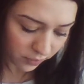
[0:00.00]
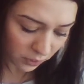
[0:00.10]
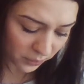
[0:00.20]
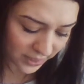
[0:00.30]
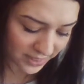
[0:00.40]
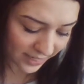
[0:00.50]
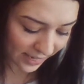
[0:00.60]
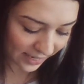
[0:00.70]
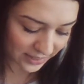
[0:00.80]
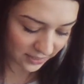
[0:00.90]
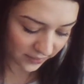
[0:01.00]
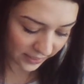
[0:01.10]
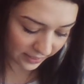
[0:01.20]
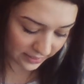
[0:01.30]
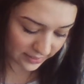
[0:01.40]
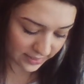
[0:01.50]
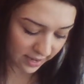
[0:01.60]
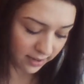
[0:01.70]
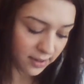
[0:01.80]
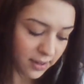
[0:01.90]
once that activity is
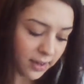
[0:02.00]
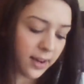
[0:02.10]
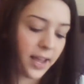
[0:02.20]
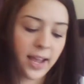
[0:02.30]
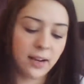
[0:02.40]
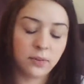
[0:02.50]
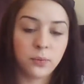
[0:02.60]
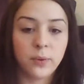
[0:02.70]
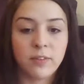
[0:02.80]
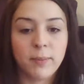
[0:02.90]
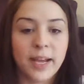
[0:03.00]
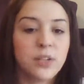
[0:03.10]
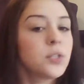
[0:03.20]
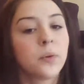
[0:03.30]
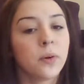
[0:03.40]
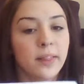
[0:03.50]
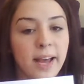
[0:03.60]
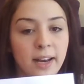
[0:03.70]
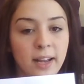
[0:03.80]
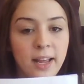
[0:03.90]
done, and we've made sure
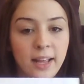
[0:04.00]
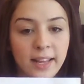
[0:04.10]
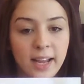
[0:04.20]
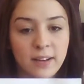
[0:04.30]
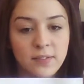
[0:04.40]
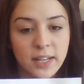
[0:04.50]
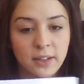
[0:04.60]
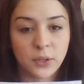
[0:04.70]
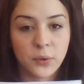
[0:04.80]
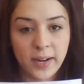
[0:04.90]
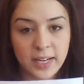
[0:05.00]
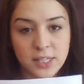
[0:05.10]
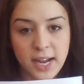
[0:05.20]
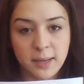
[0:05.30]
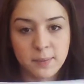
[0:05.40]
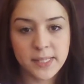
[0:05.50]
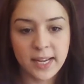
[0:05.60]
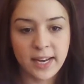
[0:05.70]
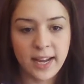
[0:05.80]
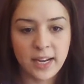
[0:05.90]
that they have done the correct shapes
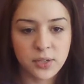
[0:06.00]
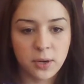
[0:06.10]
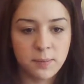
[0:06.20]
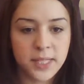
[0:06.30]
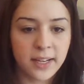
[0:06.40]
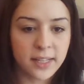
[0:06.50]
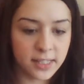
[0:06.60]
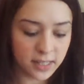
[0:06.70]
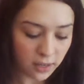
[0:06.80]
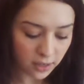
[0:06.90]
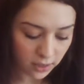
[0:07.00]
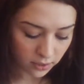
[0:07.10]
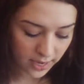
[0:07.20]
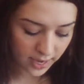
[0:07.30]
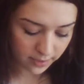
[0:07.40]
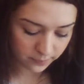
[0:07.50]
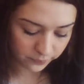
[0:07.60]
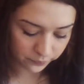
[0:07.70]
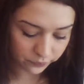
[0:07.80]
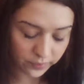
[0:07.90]
in each object,
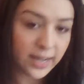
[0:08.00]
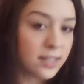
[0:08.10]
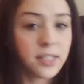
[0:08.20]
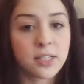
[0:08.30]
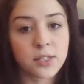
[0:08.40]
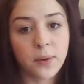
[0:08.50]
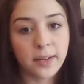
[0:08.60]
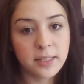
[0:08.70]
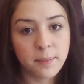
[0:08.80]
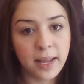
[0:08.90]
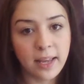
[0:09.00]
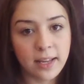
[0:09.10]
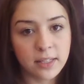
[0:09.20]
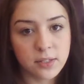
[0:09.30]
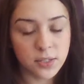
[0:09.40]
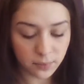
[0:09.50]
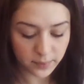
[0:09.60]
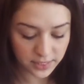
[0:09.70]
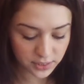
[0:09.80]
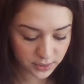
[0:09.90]
that's just going to be it. So
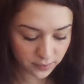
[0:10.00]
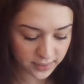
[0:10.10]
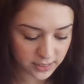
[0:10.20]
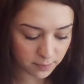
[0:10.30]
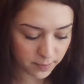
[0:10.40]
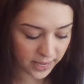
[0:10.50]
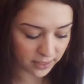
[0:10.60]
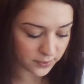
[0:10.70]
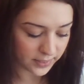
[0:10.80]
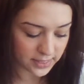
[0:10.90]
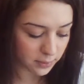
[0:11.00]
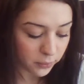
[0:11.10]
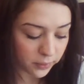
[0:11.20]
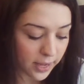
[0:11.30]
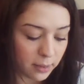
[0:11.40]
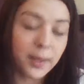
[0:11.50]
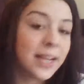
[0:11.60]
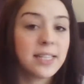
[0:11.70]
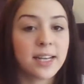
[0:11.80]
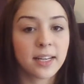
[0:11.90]
we're just going to be doing a simple cut and
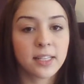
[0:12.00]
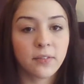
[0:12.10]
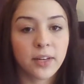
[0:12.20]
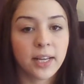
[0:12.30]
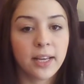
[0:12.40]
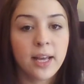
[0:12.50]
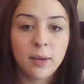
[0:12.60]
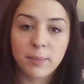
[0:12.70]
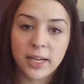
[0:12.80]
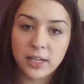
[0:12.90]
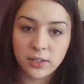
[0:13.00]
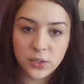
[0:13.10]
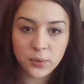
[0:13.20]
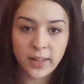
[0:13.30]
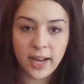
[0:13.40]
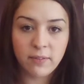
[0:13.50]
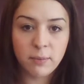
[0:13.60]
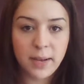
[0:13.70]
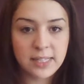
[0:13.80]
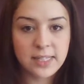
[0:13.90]
paste activity. making sure they have a
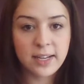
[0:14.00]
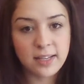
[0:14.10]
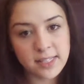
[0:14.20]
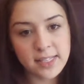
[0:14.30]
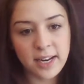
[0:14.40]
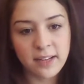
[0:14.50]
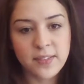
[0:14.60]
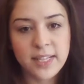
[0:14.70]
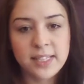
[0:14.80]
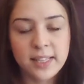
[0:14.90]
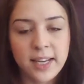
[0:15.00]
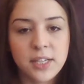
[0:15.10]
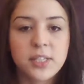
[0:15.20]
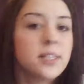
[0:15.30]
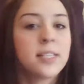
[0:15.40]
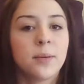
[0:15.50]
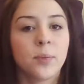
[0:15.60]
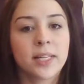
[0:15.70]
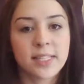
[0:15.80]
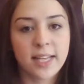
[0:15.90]
basic understanding of tessellations, and
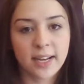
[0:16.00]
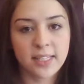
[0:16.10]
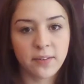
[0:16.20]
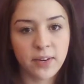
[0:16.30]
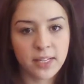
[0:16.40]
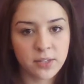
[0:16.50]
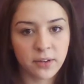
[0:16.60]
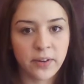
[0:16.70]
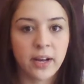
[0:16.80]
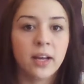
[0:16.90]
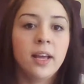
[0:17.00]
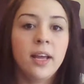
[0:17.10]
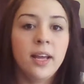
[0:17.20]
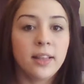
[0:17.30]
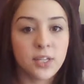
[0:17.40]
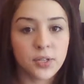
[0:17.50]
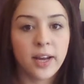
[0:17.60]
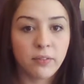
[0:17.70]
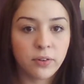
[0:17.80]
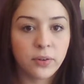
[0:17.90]
once the activity is over, they should
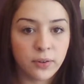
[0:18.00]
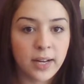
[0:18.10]
have a good